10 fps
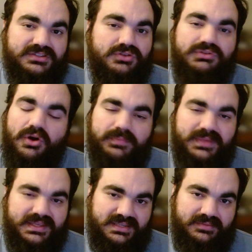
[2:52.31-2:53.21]
So don't
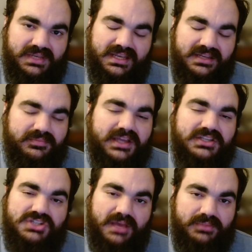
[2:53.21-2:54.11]
be intimidated by
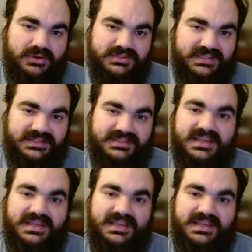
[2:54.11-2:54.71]
job postings